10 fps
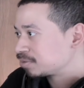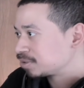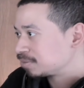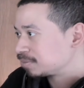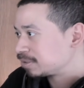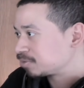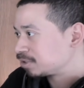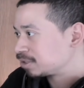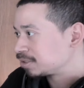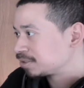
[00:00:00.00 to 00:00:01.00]
So this
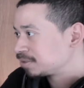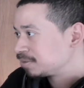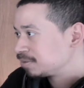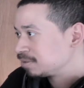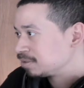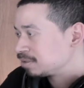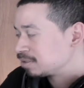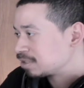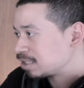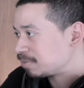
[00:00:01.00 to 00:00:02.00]
was
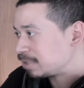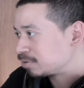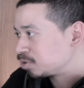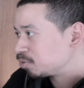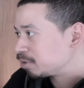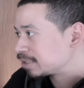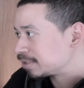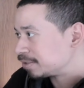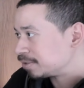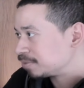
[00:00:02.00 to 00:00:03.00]
about two weeks
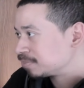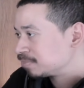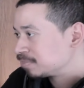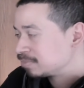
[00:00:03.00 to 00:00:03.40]
ago.